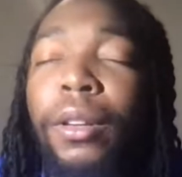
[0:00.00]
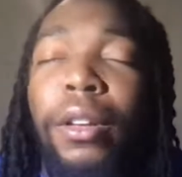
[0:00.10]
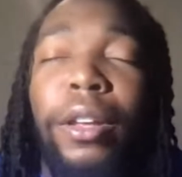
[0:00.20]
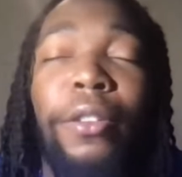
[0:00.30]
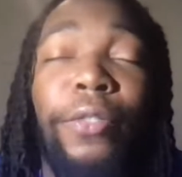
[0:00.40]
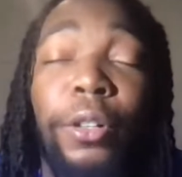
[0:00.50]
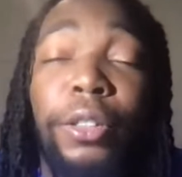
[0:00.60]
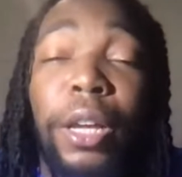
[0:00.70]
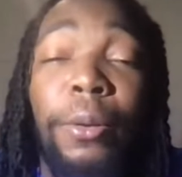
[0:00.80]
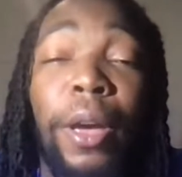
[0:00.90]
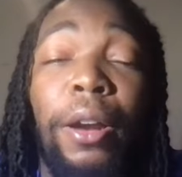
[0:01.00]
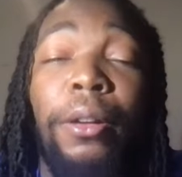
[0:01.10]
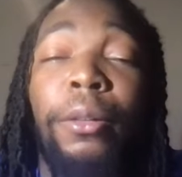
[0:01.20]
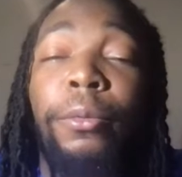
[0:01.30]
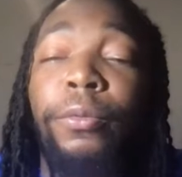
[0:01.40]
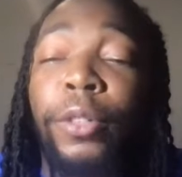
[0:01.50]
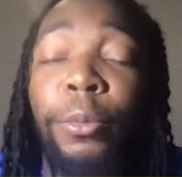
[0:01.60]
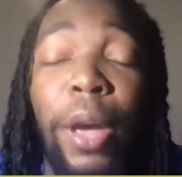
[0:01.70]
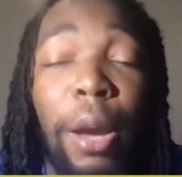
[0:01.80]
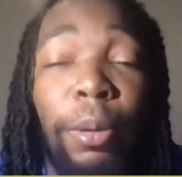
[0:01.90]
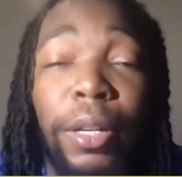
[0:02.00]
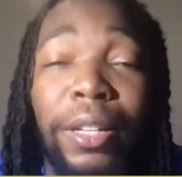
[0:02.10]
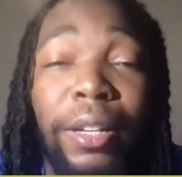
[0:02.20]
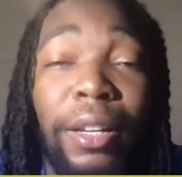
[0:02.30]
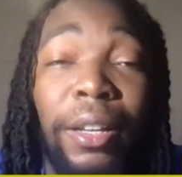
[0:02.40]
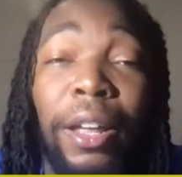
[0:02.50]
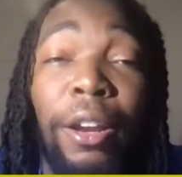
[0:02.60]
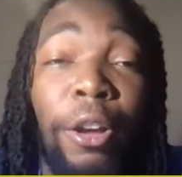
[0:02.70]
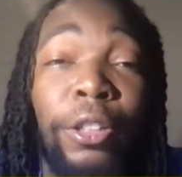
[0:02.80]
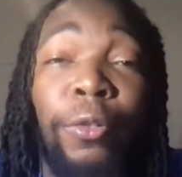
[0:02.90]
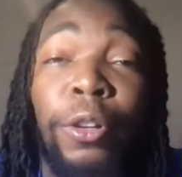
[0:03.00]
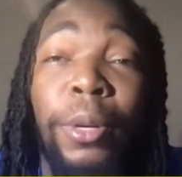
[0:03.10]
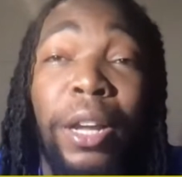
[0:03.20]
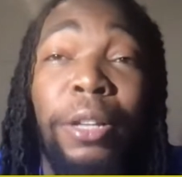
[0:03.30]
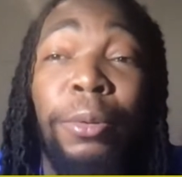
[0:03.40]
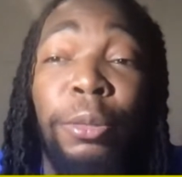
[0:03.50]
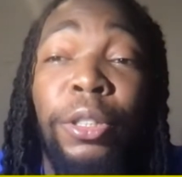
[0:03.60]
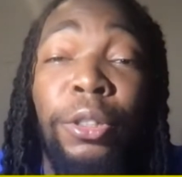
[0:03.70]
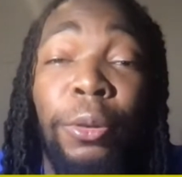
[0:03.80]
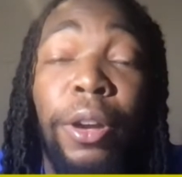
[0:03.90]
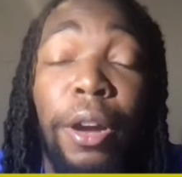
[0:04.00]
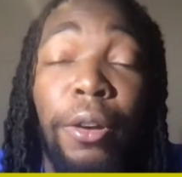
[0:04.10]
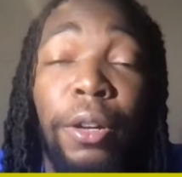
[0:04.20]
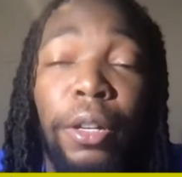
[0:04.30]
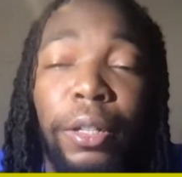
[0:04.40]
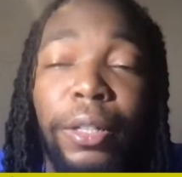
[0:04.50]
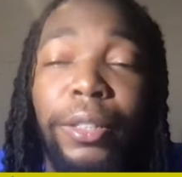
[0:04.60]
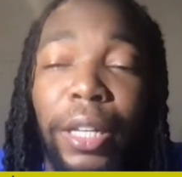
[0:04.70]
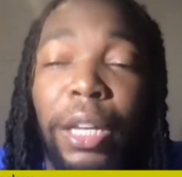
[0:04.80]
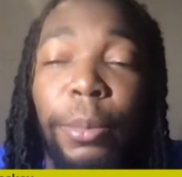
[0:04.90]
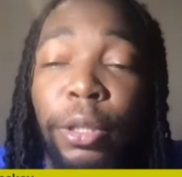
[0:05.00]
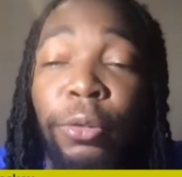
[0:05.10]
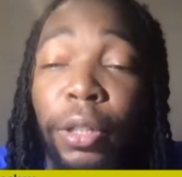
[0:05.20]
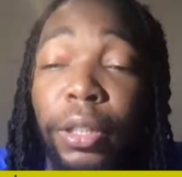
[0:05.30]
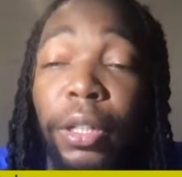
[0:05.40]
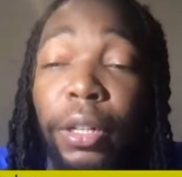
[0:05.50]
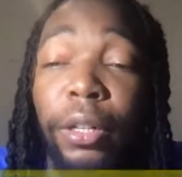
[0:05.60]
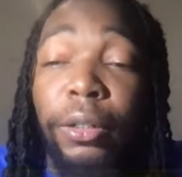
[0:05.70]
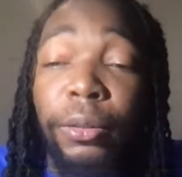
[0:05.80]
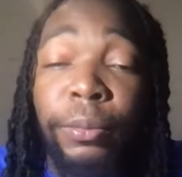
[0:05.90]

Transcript: In the first game, you had a few bad plays at the end that lost for you, but they're supposed to be 2-0. This team is really good.